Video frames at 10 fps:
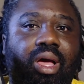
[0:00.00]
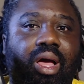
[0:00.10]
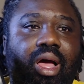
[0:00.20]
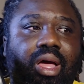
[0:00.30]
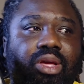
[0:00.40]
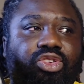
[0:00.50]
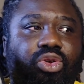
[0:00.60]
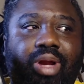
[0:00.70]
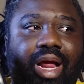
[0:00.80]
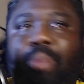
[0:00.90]
I should
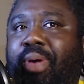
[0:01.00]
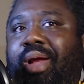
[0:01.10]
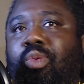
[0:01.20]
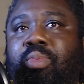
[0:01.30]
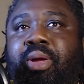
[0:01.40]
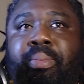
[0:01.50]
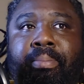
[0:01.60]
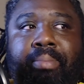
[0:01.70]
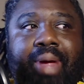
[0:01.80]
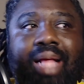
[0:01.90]
look like a pregnant woman
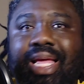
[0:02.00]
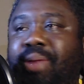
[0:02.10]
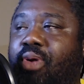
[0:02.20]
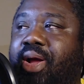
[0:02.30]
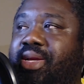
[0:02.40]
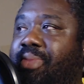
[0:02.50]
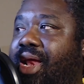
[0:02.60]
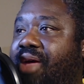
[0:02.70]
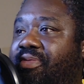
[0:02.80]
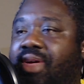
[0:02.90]
at any point in my
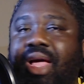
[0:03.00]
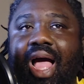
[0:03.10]
life.